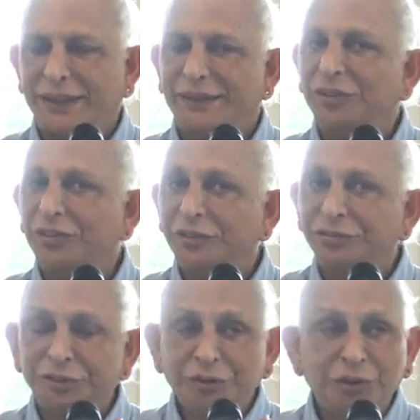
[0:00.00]
Now
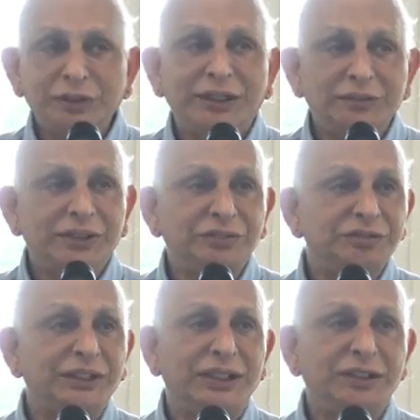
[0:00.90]
if you don't have
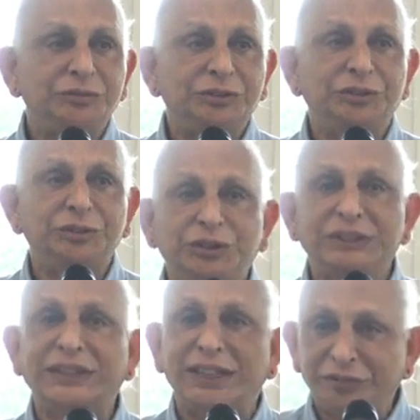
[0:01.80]
enough time to do
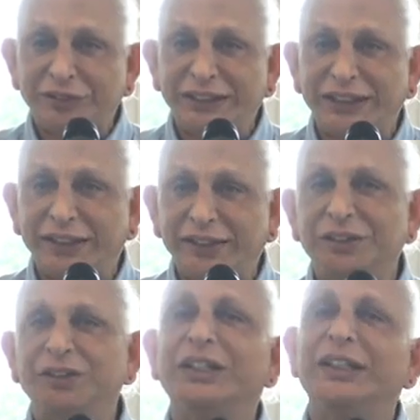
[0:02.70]
this every day,
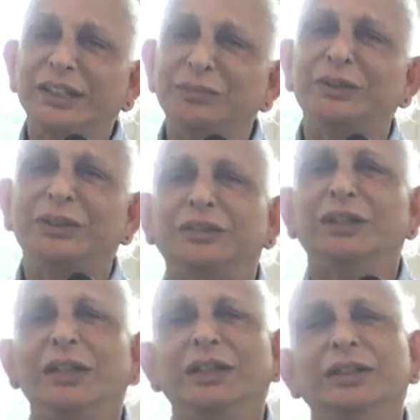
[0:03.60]
you can keep it,
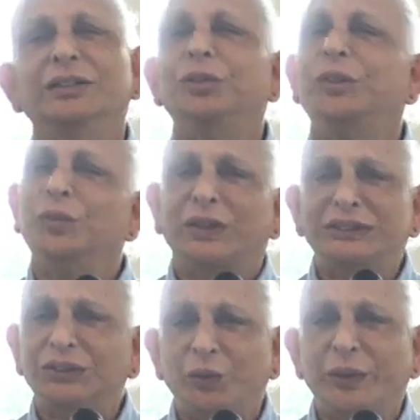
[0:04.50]
do it
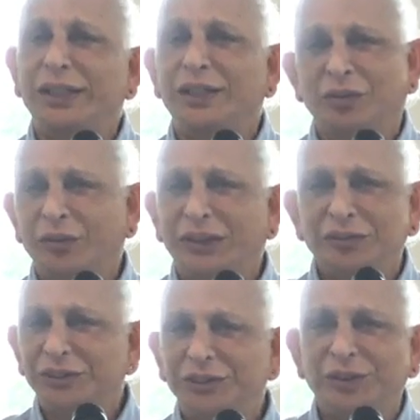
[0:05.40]
once a week or
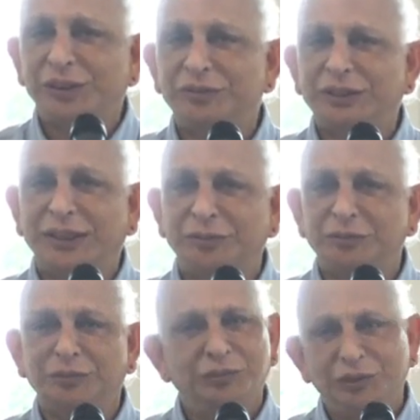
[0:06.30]
whenever you have time,
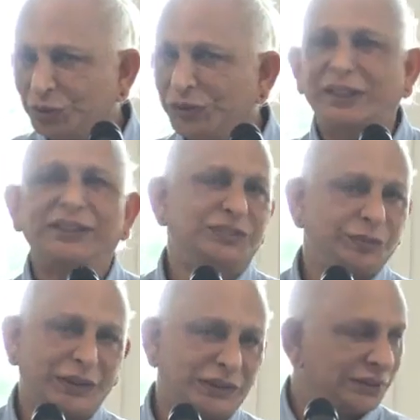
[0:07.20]
do the rest
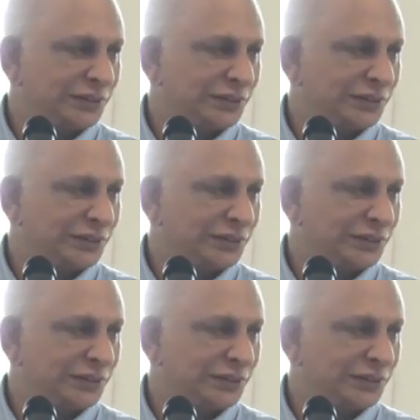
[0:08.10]
part.